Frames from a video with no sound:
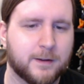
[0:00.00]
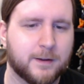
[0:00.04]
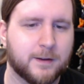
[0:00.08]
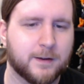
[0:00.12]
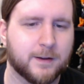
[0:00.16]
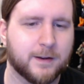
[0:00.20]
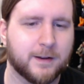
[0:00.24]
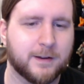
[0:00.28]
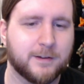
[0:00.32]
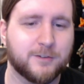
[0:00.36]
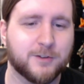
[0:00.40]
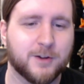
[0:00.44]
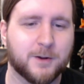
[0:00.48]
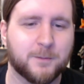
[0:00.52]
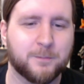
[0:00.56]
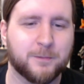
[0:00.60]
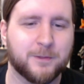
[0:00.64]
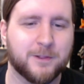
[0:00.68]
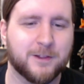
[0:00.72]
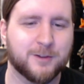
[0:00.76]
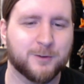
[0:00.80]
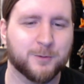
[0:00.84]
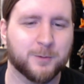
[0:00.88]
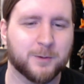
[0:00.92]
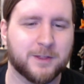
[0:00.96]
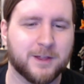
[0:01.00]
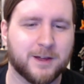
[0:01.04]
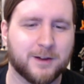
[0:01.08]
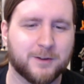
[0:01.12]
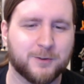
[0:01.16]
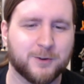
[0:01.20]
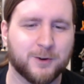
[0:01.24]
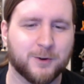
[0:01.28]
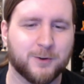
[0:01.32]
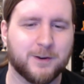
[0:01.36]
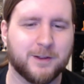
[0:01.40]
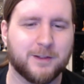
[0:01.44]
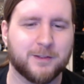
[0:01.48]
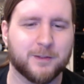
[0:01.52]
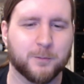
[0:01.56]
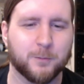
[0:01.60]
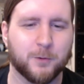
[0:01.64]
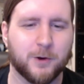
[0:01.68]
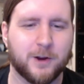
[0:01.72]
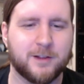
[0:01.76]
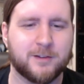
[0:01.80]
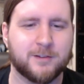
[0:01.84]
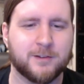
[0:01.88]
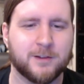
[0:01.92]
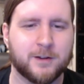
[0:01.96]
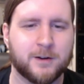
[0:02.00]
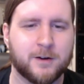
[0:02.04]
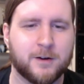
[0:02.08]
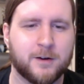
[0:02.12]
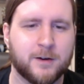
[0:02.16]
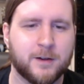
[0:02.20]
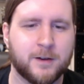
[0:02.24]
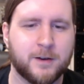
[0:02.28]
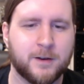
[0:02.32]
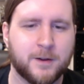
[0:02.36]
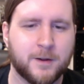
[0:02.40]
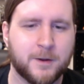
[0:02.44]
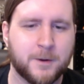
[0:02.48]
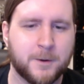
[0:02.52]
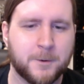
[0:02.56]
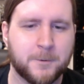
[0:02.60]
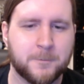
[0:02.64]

Can I jump this without turning the bracelet on?